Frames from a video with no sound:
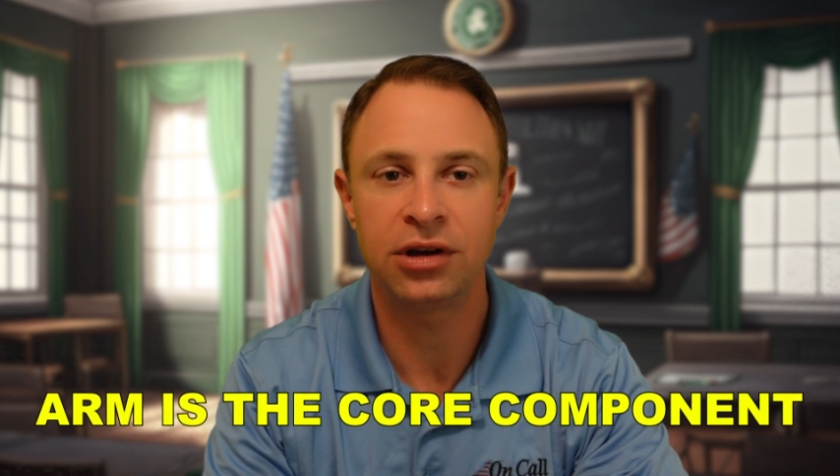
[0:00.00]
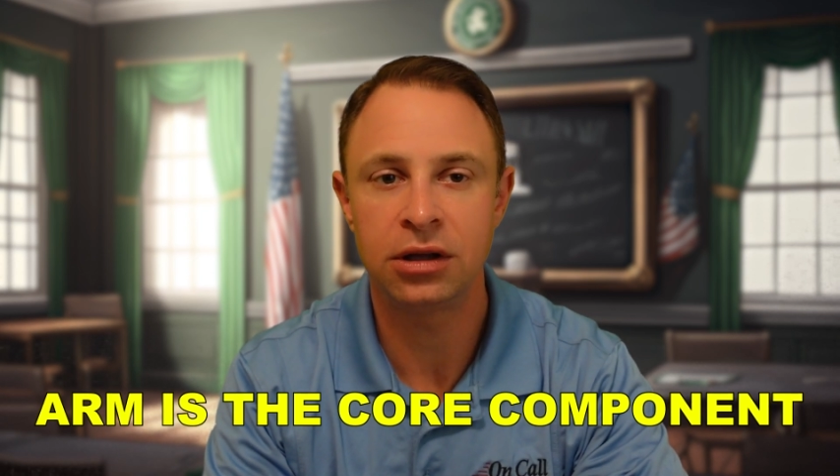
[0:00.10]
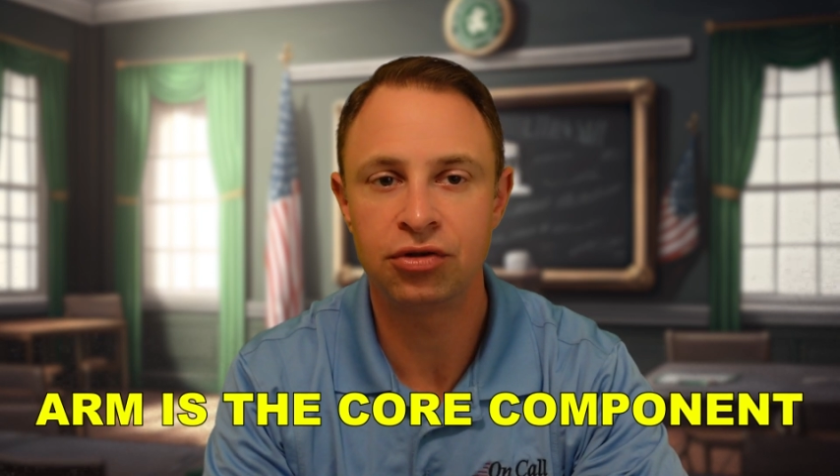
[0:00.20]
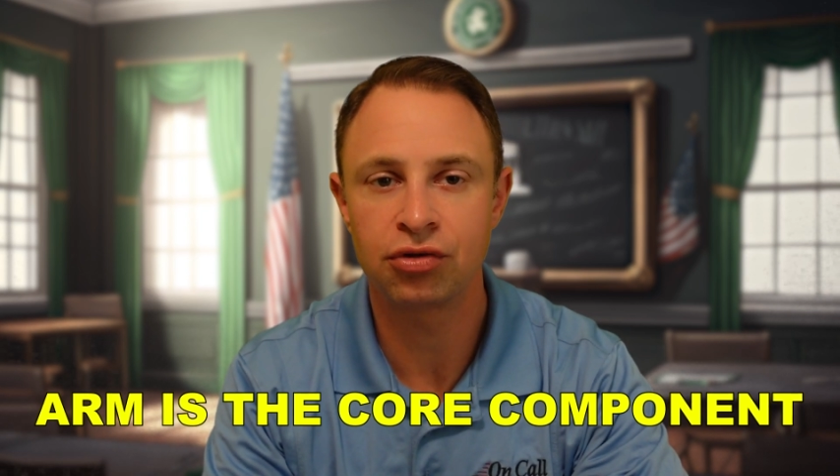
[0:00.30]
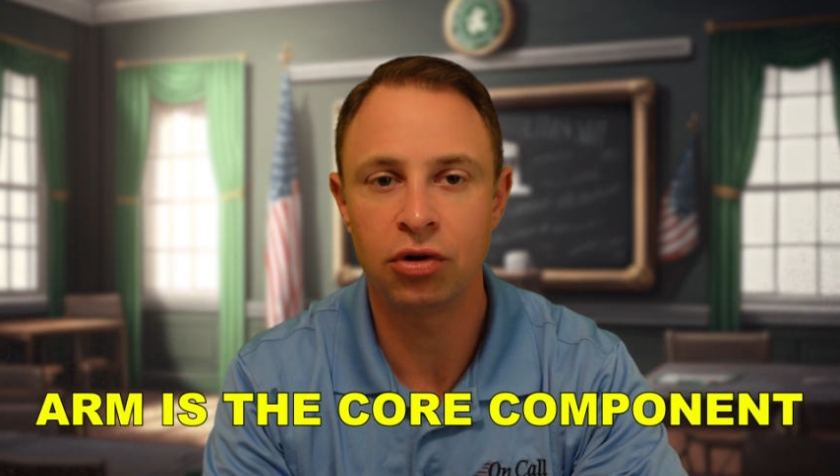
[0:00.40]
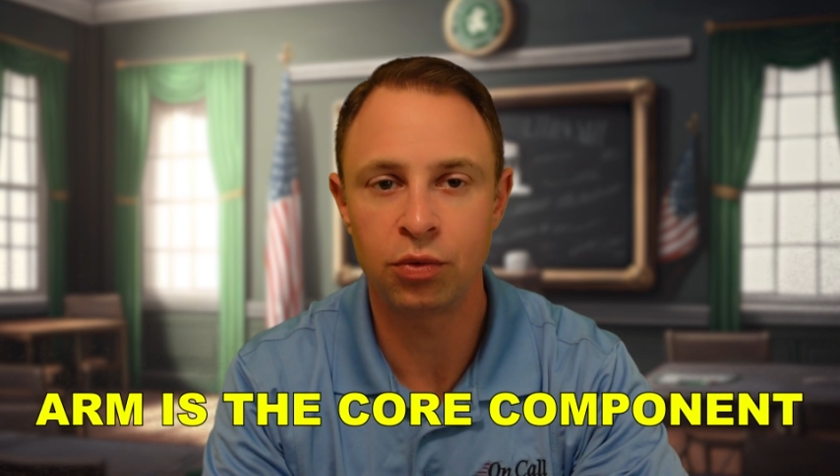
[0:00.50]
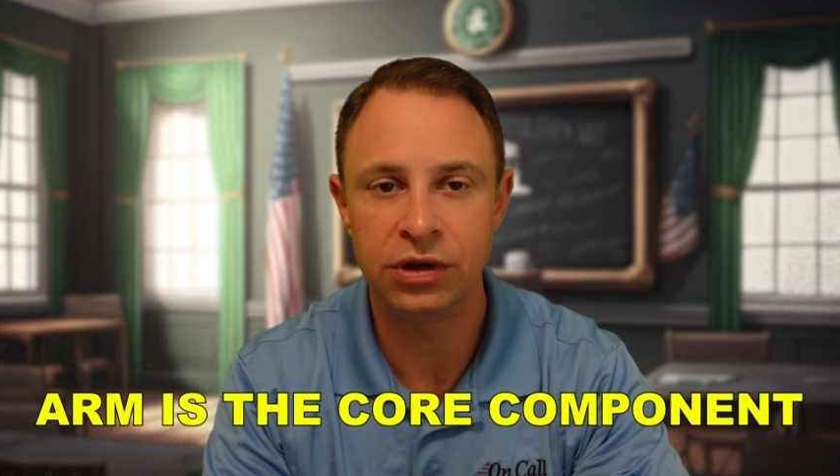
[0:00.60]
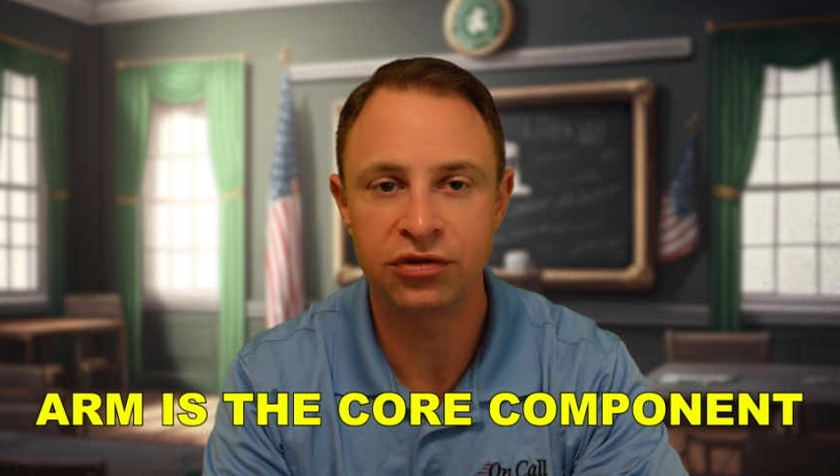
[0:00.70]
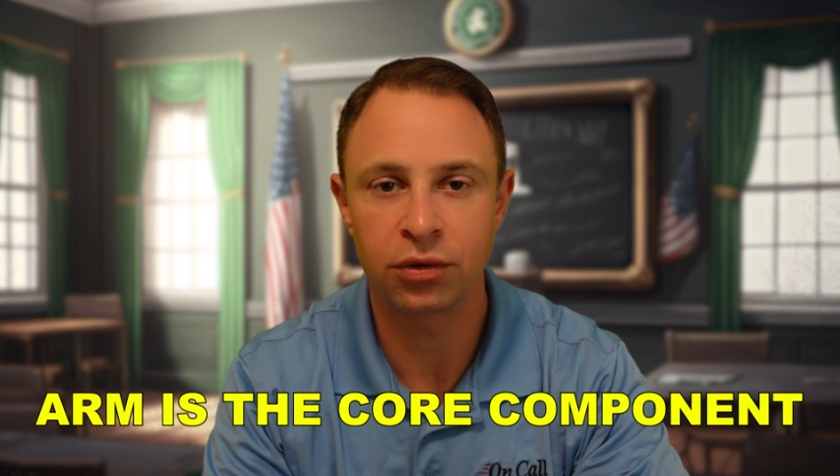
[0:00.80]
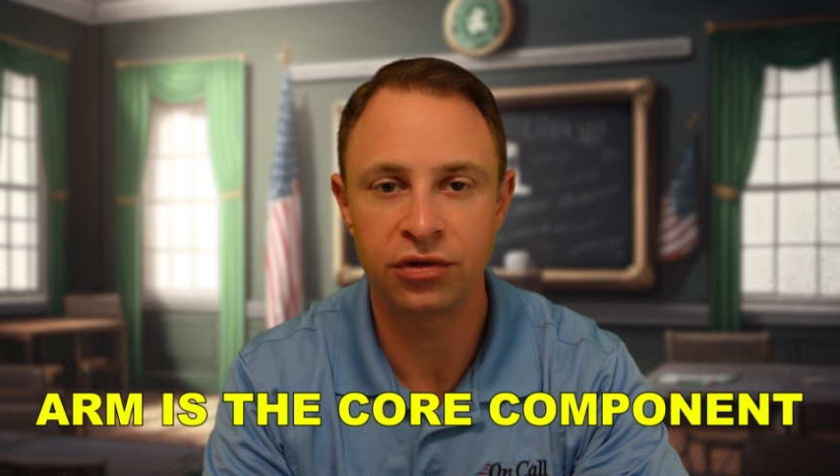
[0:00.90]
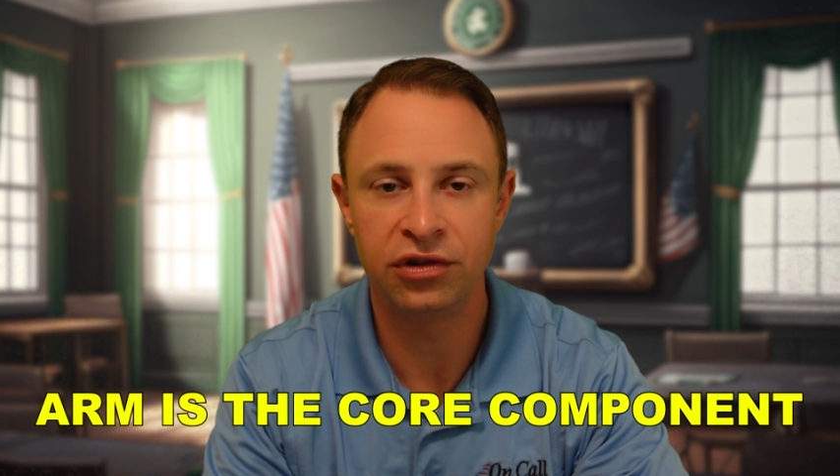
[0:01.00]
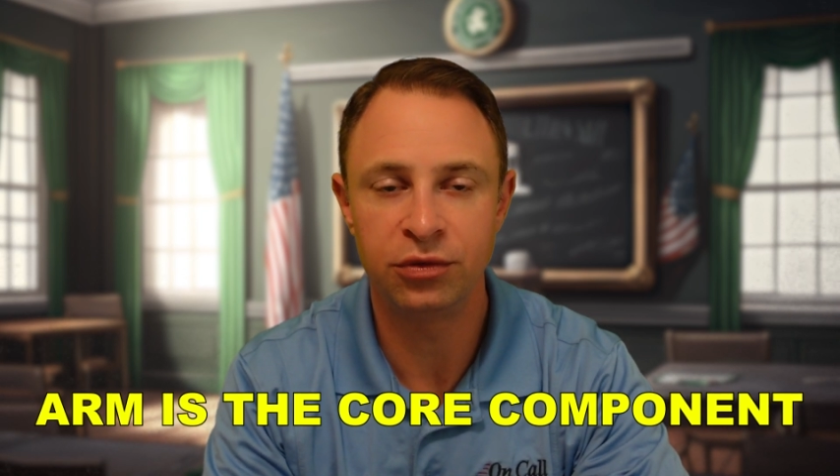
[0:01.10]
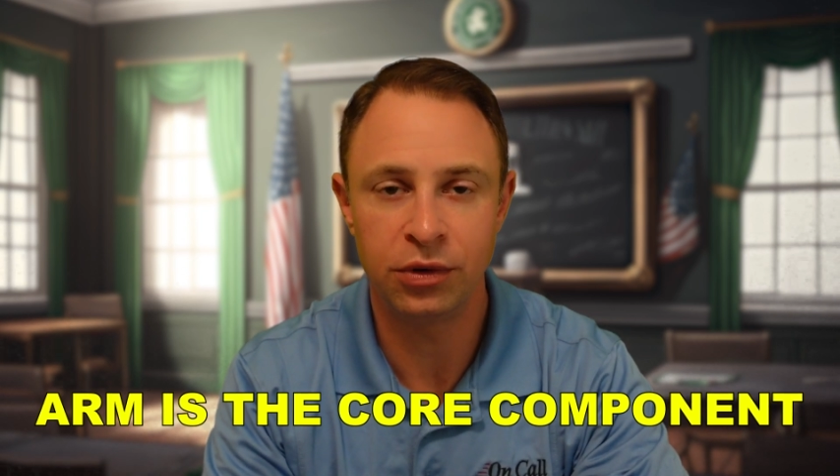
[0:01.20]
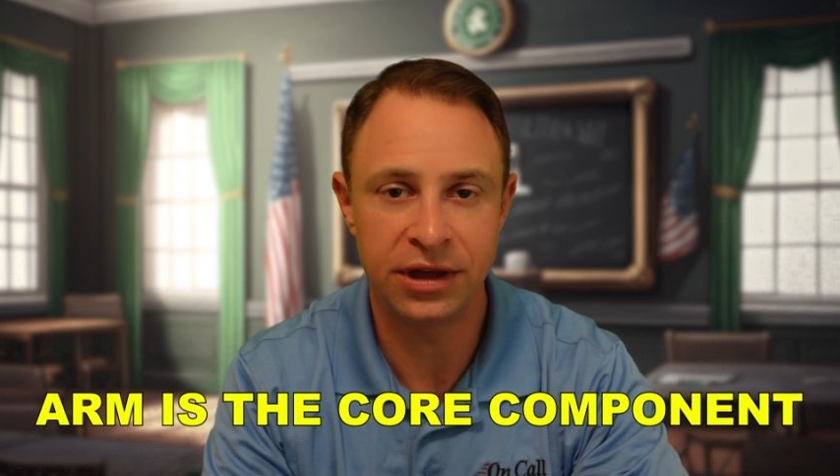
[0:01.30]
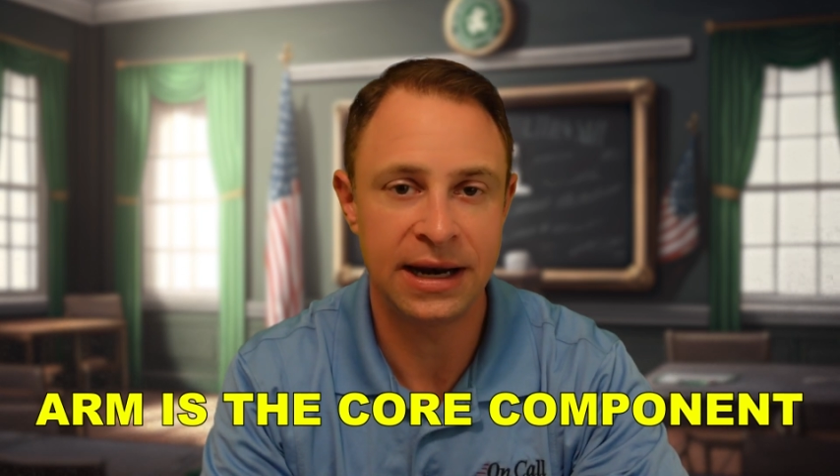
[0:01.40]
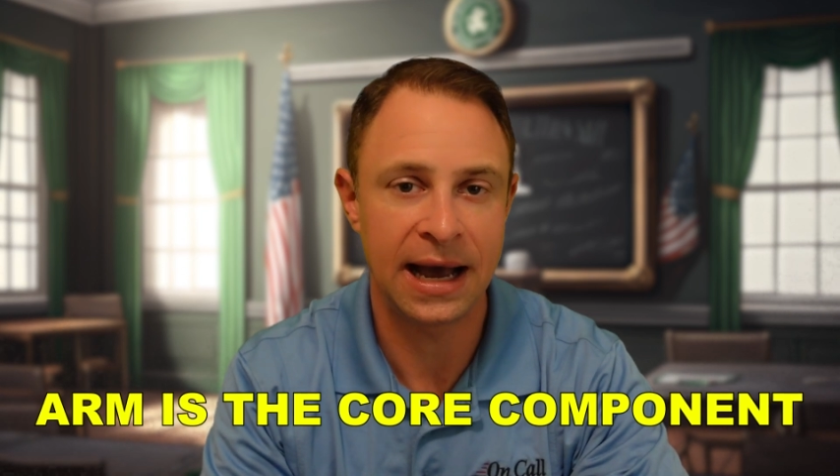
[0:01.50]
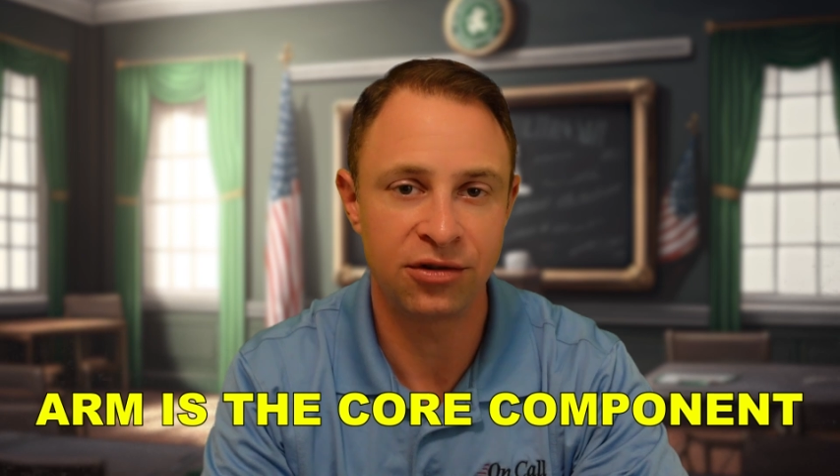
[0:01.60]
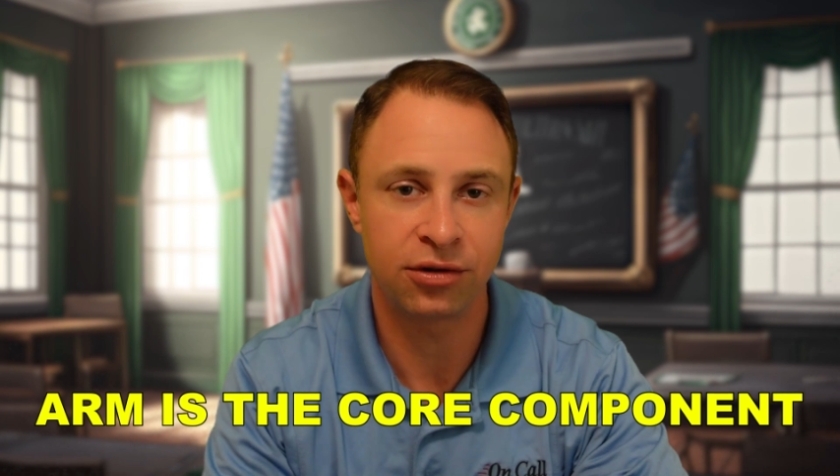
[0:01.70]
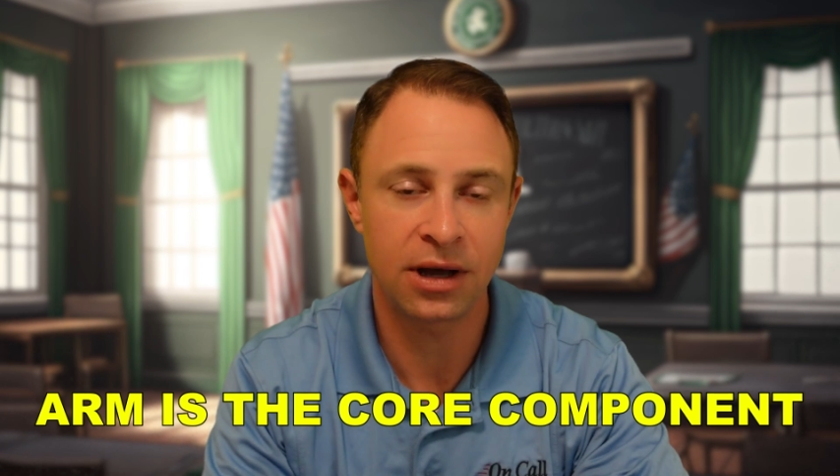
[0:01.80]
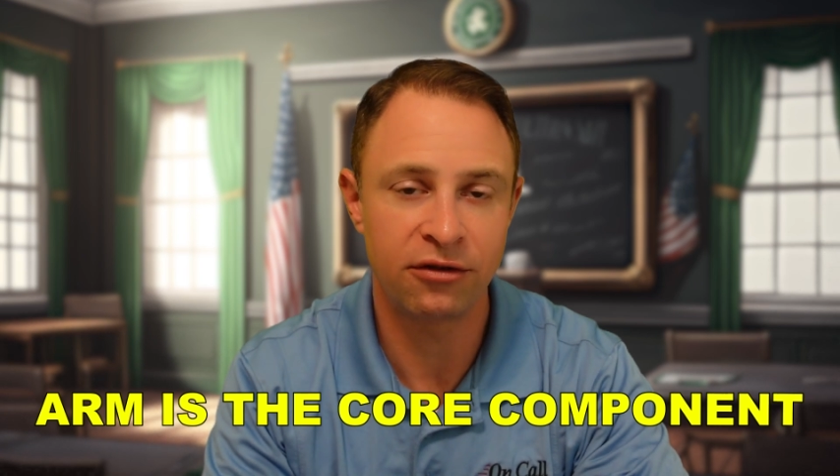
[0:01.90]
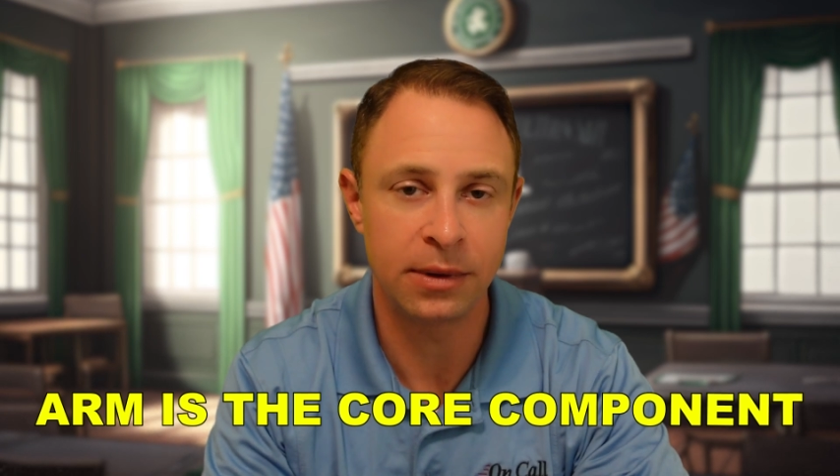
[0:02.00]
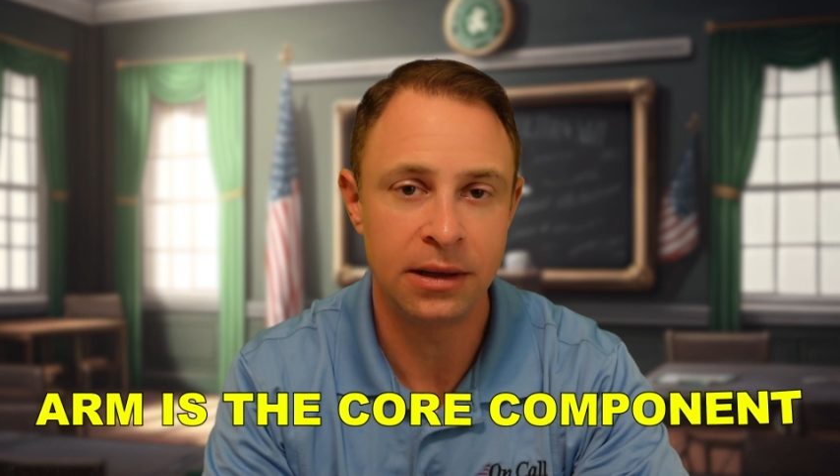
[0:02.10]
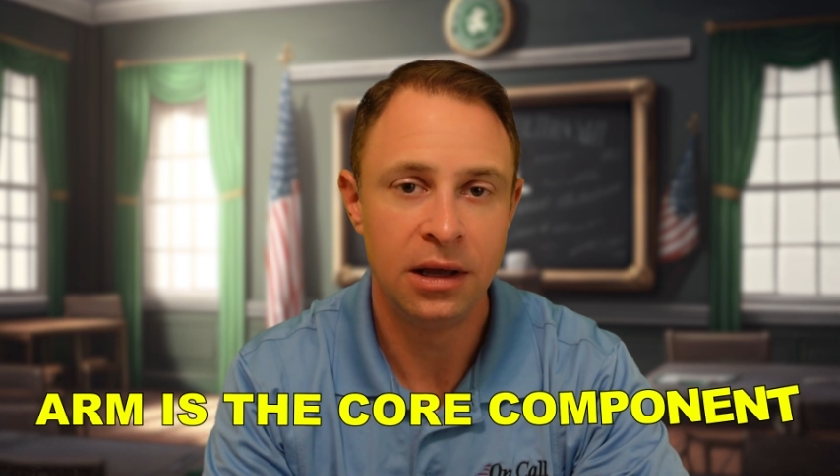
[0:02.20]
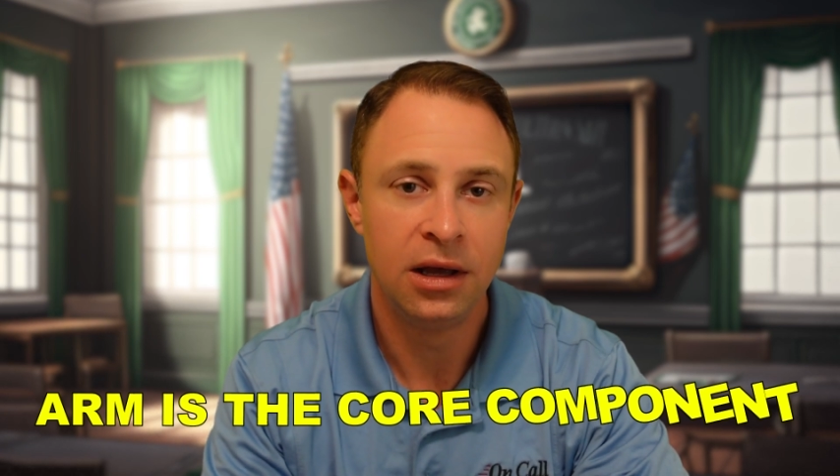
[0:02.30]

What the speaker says: and control resources within Azure Government.